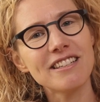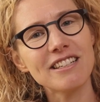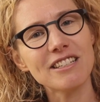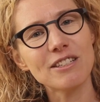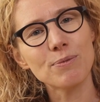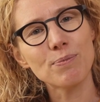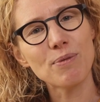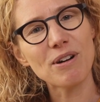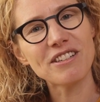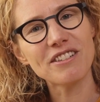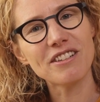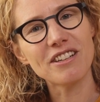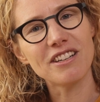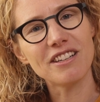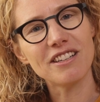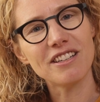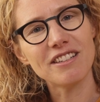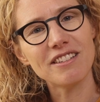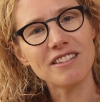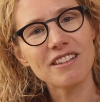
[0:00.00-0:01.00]
us
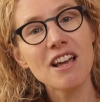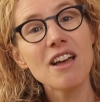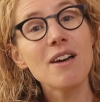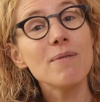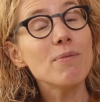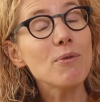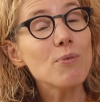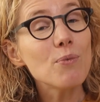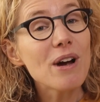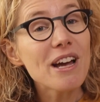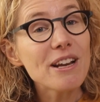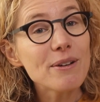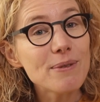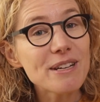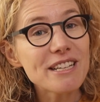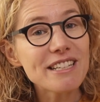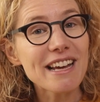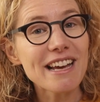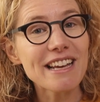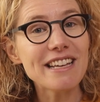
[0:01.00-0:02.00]
expressions, but where do
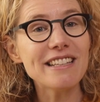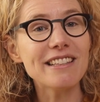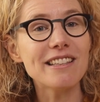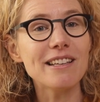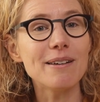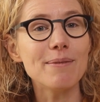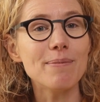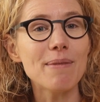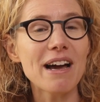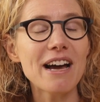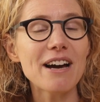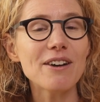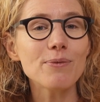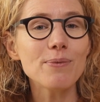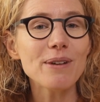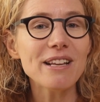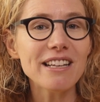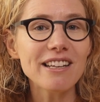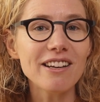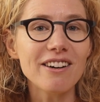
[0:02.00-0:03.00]
we take them? How do
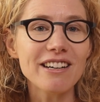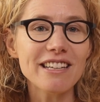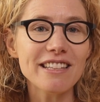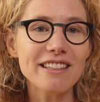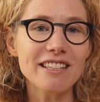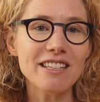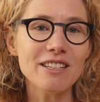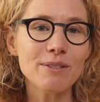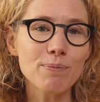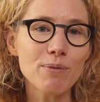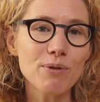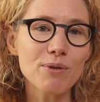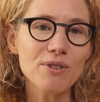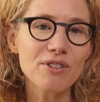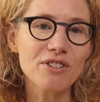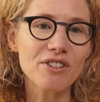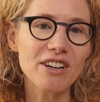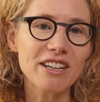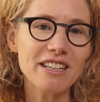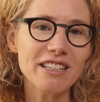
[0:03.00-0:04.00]
we light these
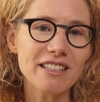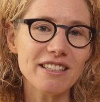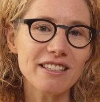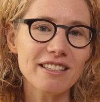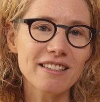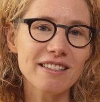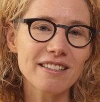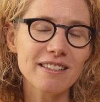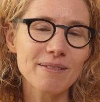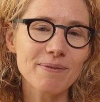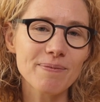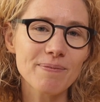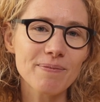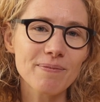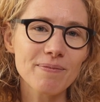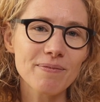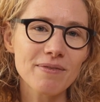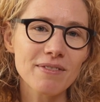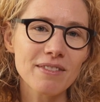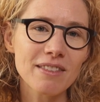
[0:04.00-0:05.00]
portraits?
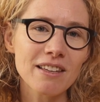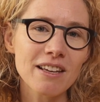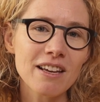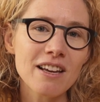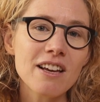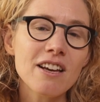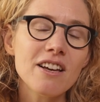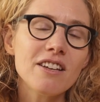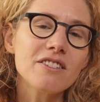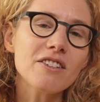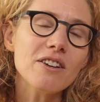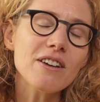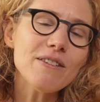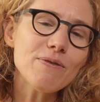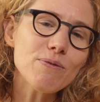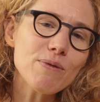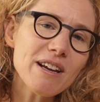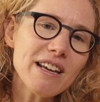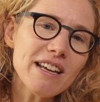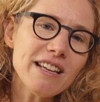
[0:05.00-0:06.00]
So
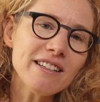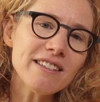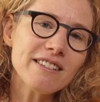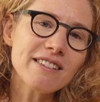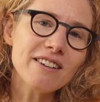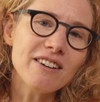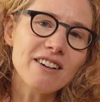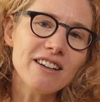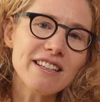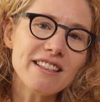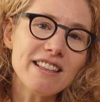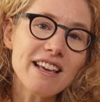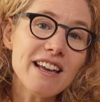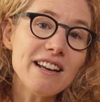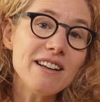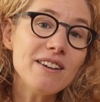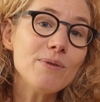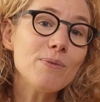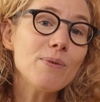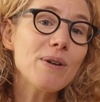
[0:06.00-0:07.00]
if we're inside,
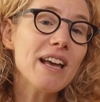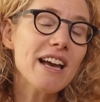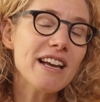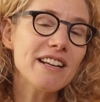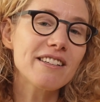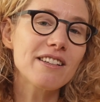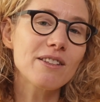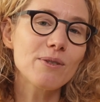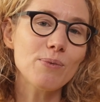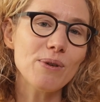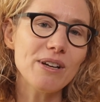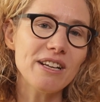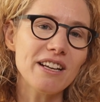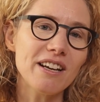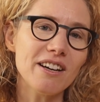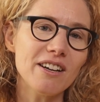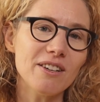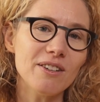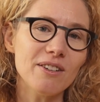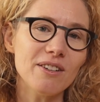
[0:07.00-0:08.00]
then we head to the
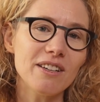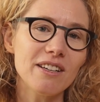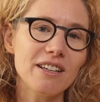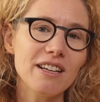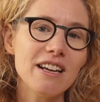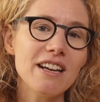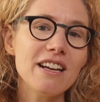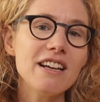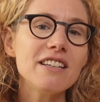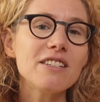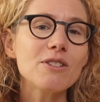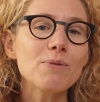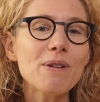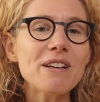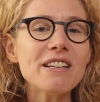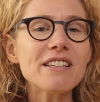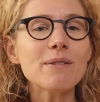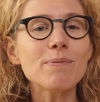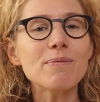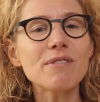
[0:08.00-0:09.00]
window.
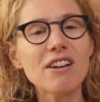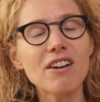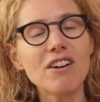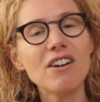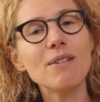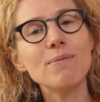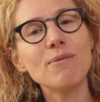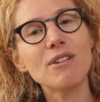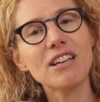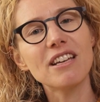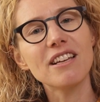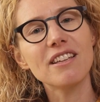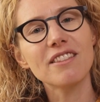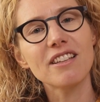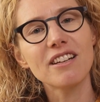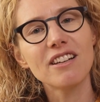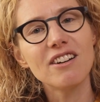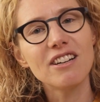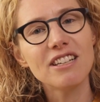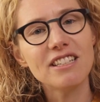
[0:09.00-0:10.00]
Spend some time looking at
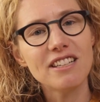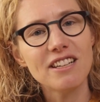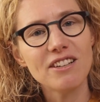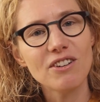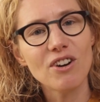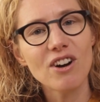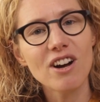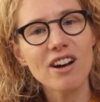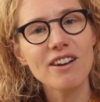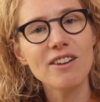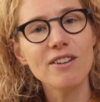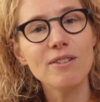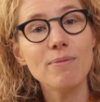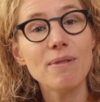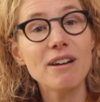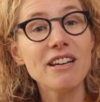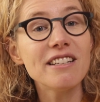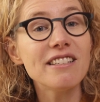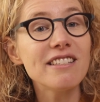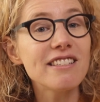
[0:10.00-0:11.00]
the light in your home
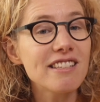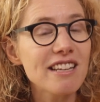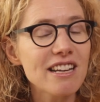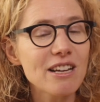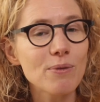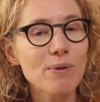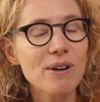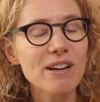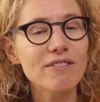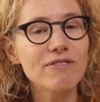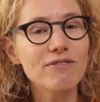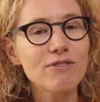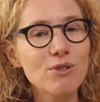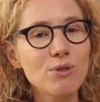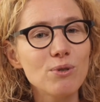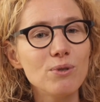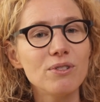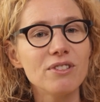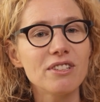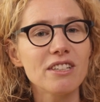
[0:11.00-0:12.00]
and seeing where it
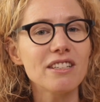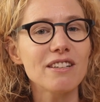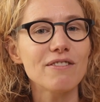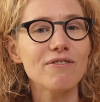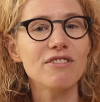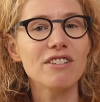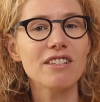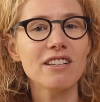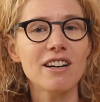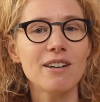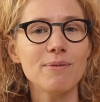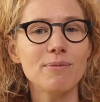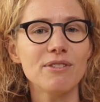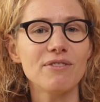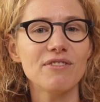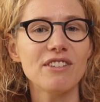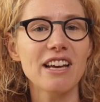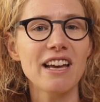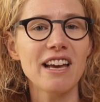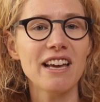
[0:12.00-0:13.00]
falls at different times
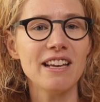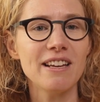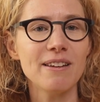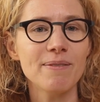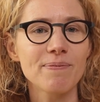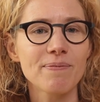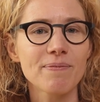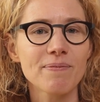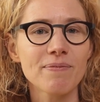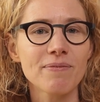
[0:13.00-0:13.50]
of day.